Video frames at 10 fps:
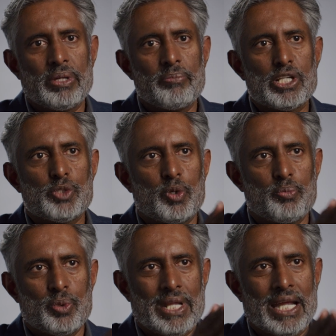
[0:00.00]
be much
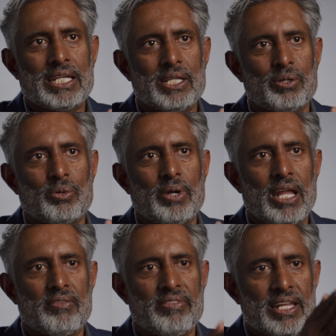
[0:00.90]
more productive
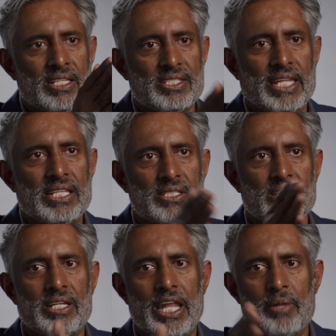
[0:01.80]
at various stages
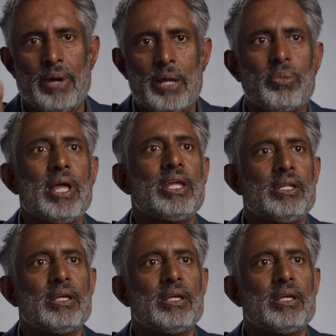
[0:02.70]
in the data pipeline.